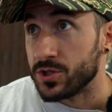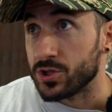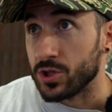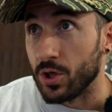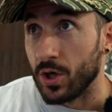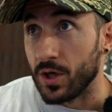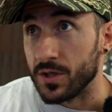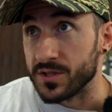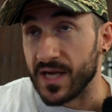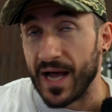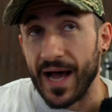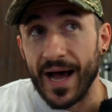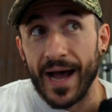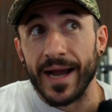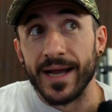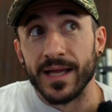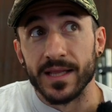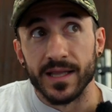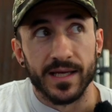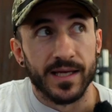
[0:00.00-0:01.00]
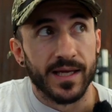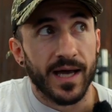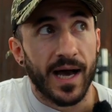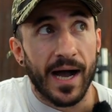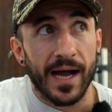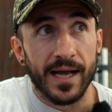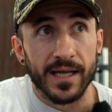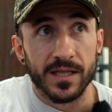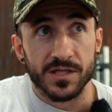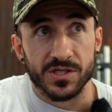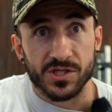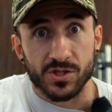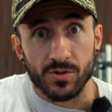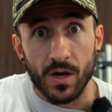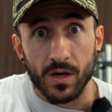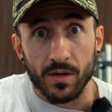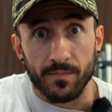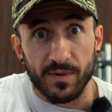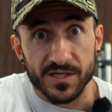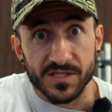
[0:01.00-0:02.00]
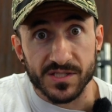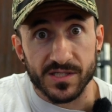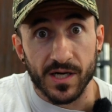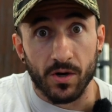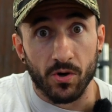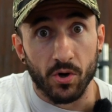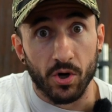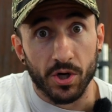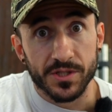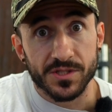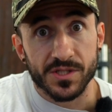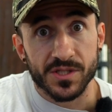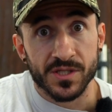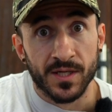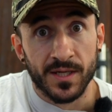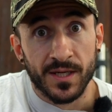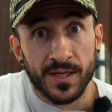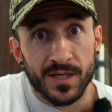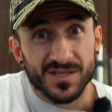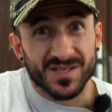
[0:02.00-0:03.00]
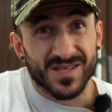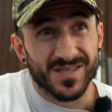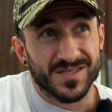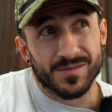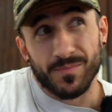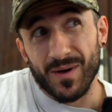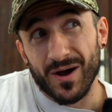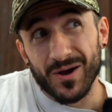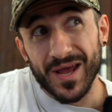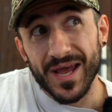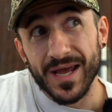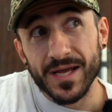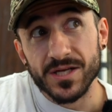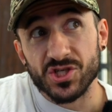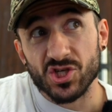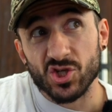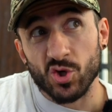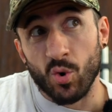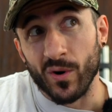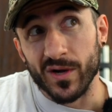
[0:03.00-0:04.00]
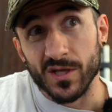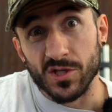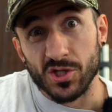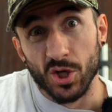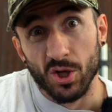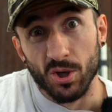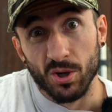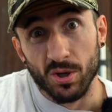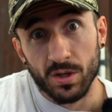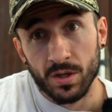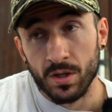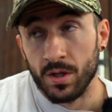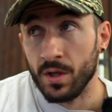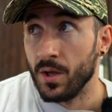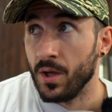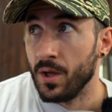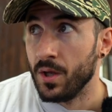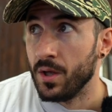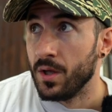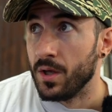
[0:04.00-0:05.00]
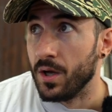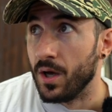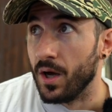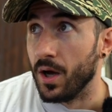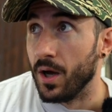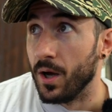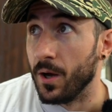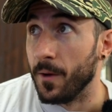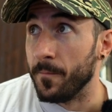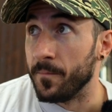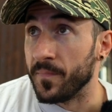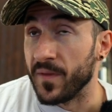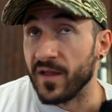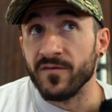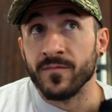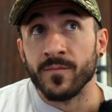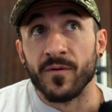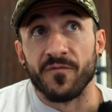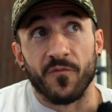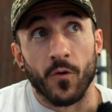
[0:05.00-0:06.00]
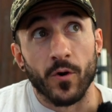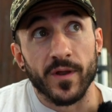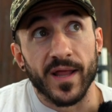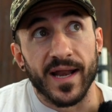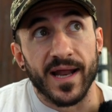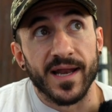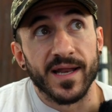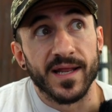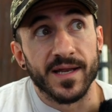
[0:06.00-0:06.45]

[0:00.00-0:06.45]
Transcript: so I was highly, highly surrounded by steroids since about age twenty-two. Um, even before that, I